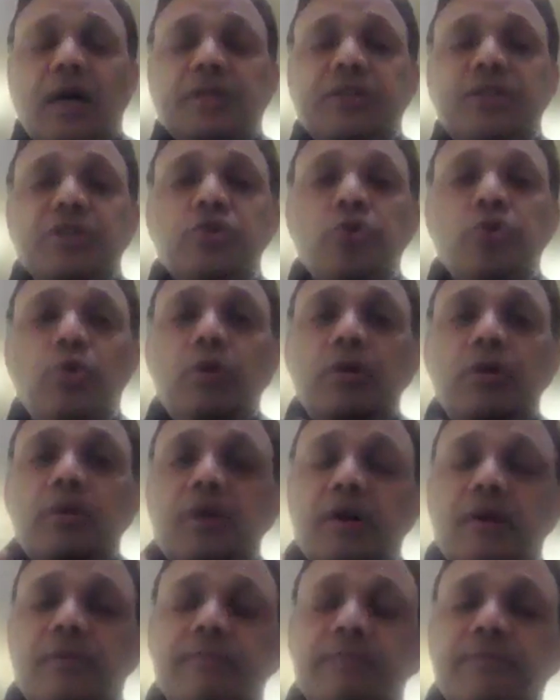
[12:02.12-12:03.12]
This whole
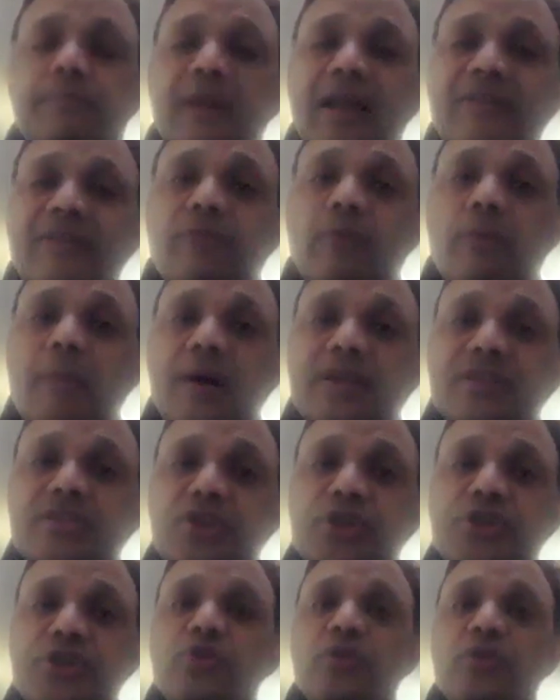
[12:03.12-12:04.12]

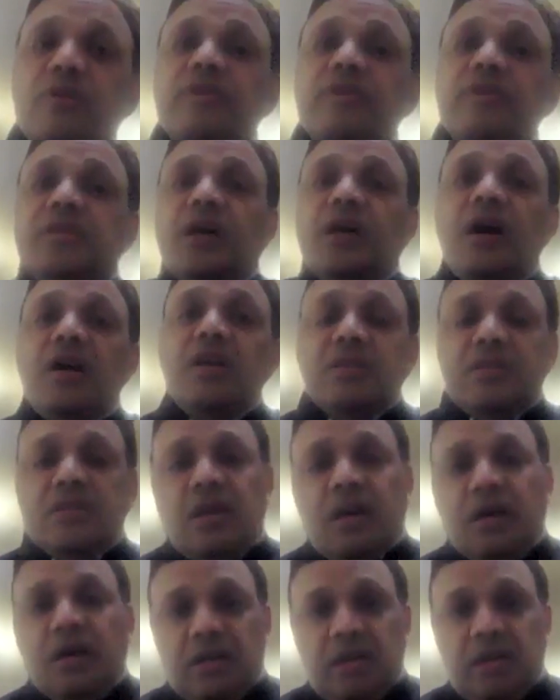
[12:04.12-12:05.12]
platformization of Aadhaar
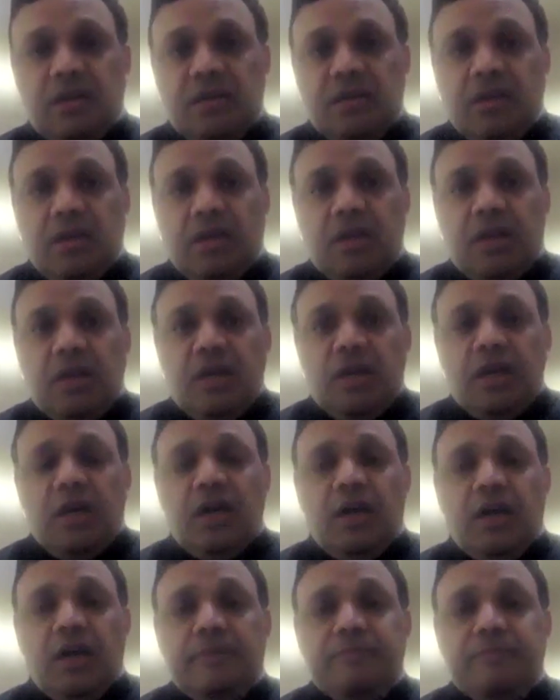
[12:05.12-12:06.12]
started.
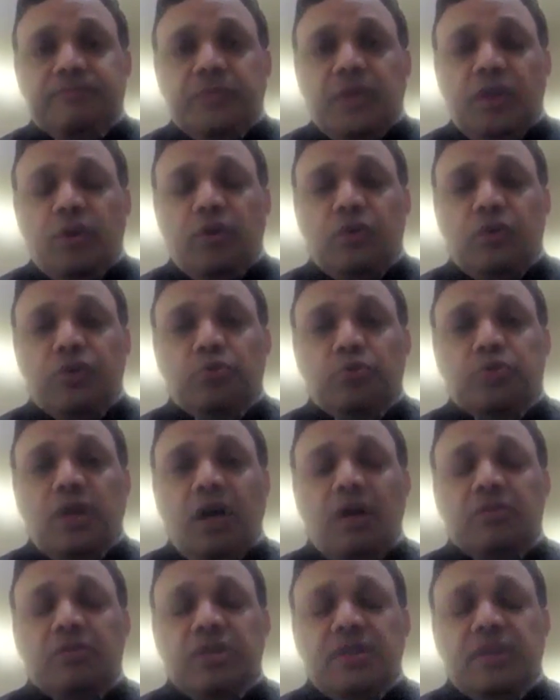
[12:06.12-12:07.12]

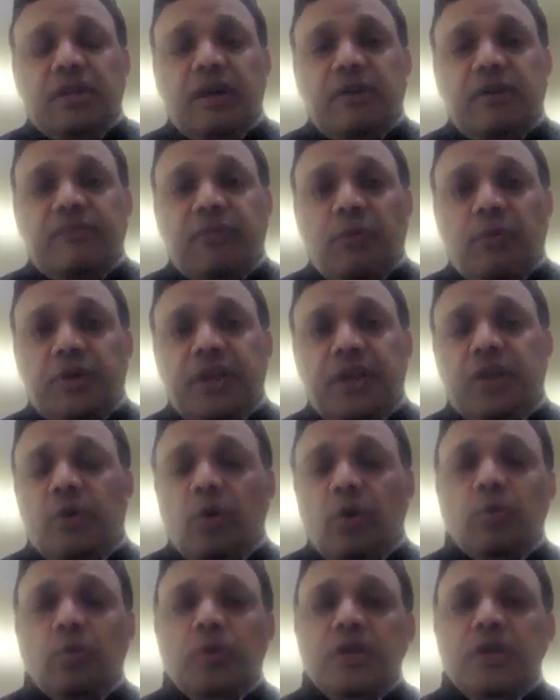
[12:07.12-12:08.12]
2014
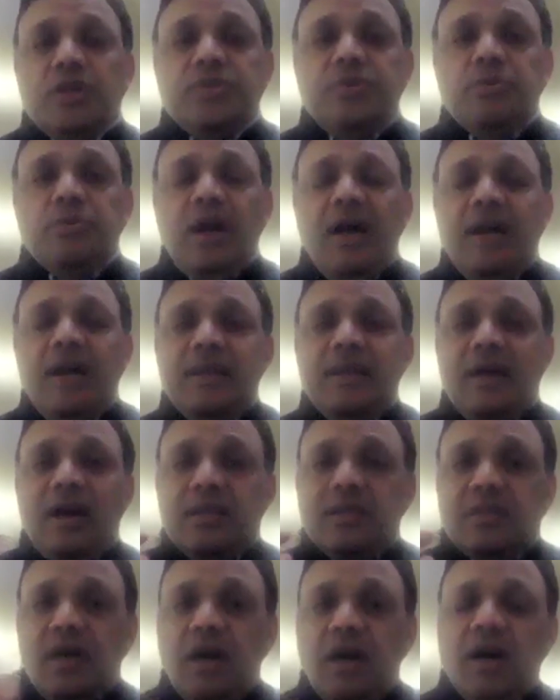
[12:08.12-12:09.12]
onwards, you had
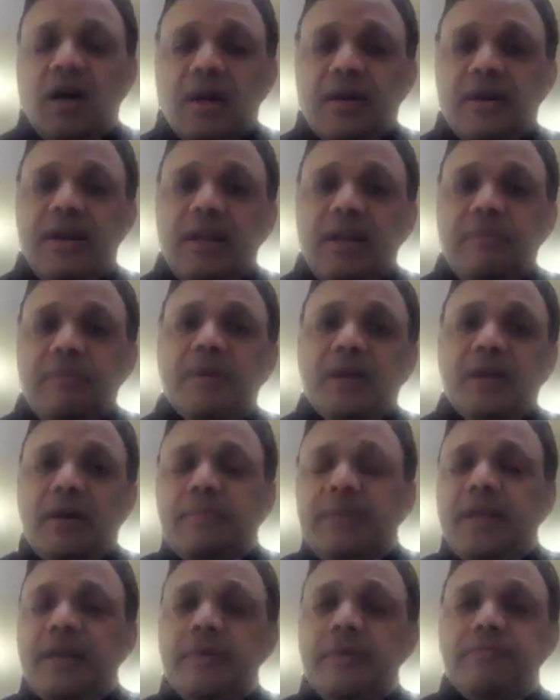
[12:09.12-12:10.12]
Aadhaar really
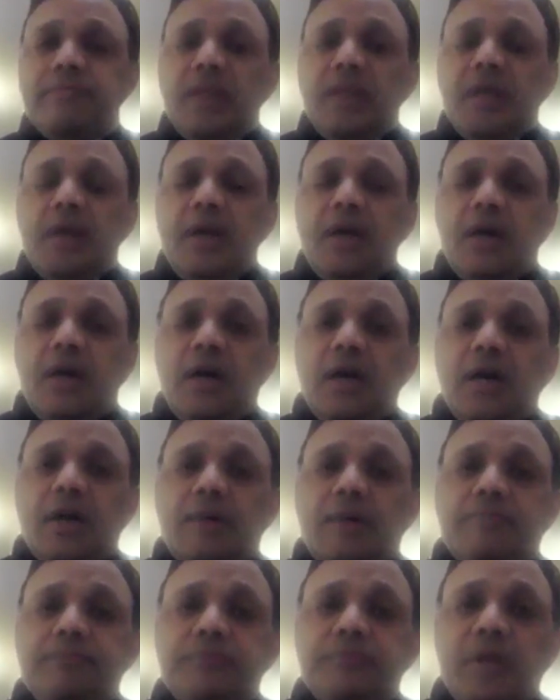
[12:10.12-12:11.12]
becoming
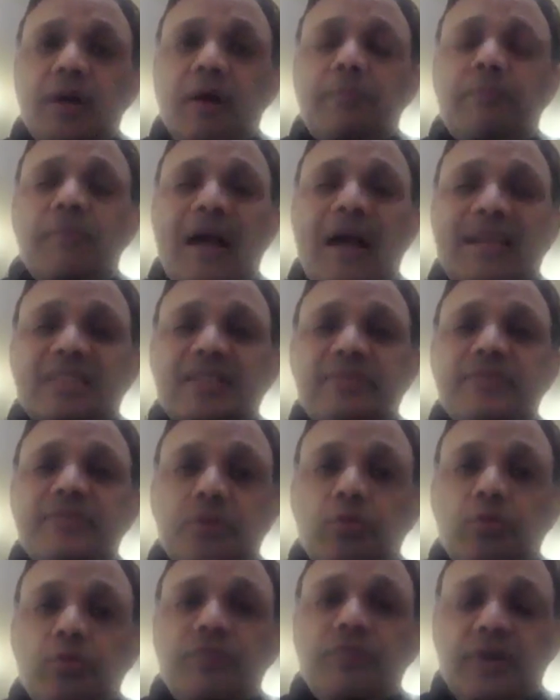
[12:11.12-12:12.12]
a massive
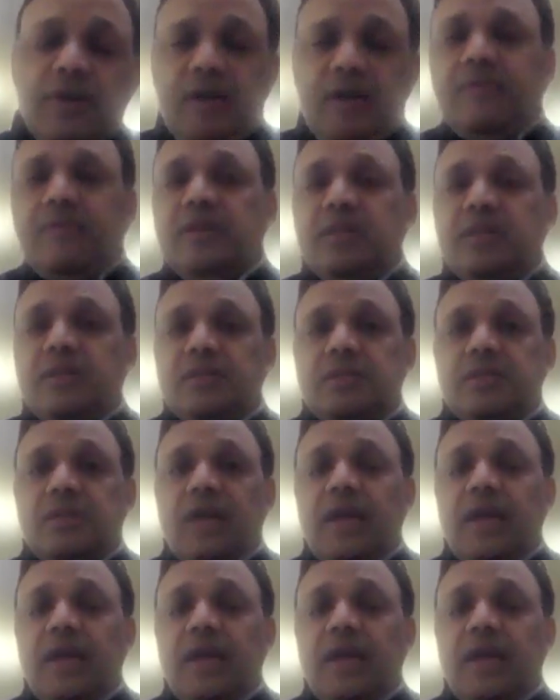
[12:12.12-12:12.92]
tool for governance.